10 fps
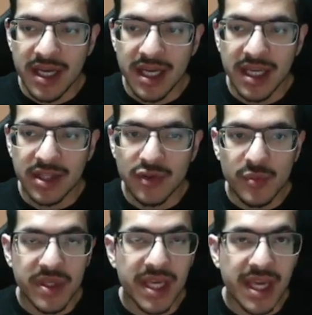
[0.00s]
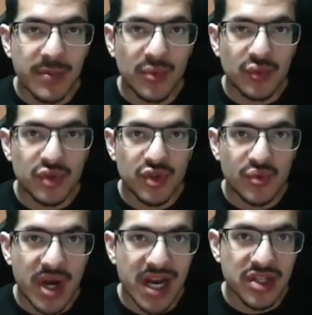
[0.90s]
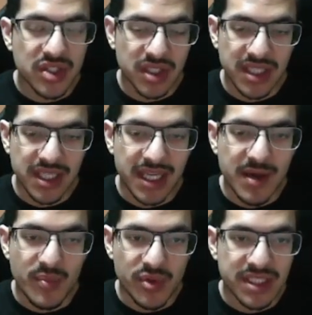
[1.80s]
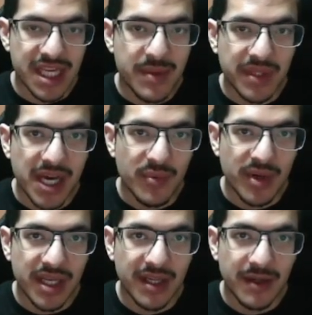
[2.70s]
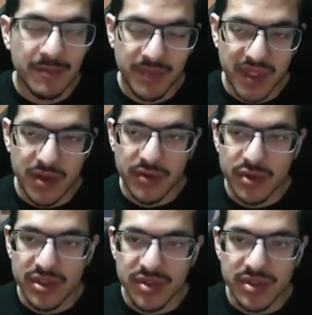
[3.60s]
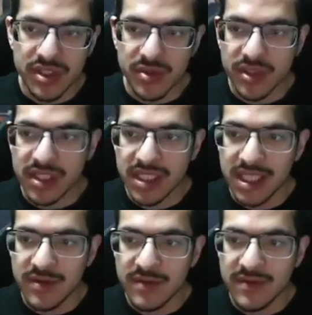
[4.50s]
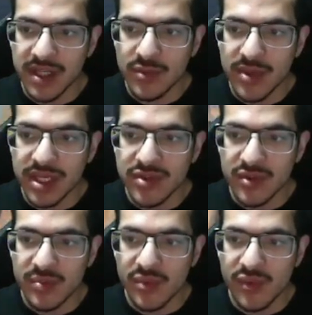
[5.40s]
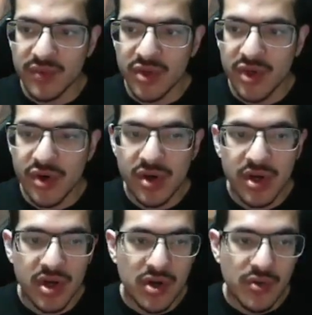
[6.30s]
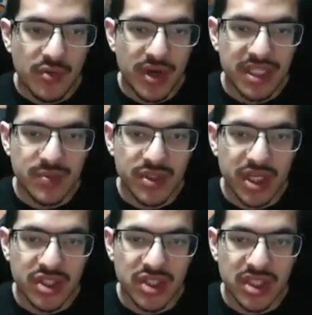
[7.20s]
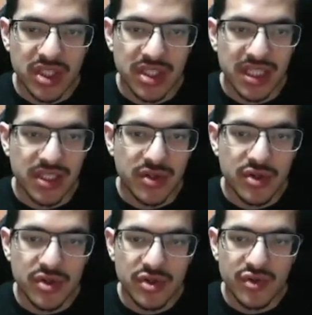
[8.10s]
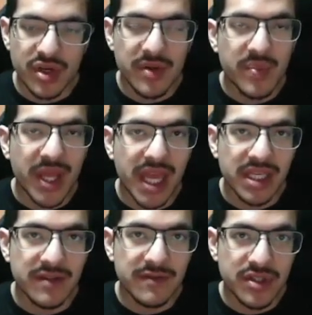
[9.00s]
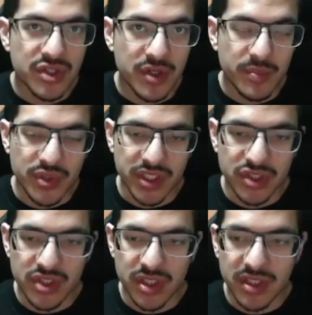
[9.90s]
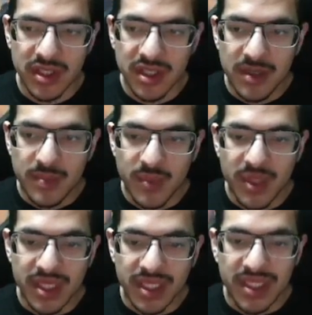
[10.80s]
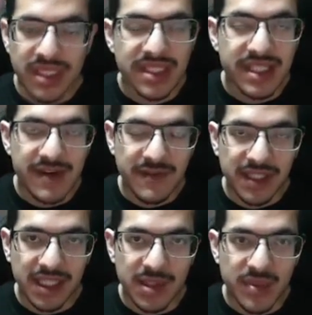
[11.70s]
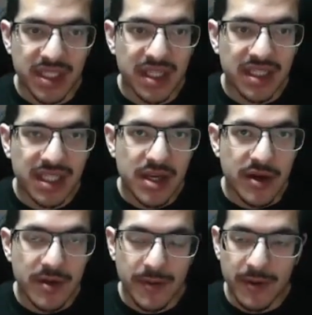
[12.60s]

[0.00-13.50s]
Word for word: and you'll be able to actually get more salmon that way. Now, of course, you're still going to need to find a way to improve your rice production and your shrimp and fish chum production, but it can definitely be done here.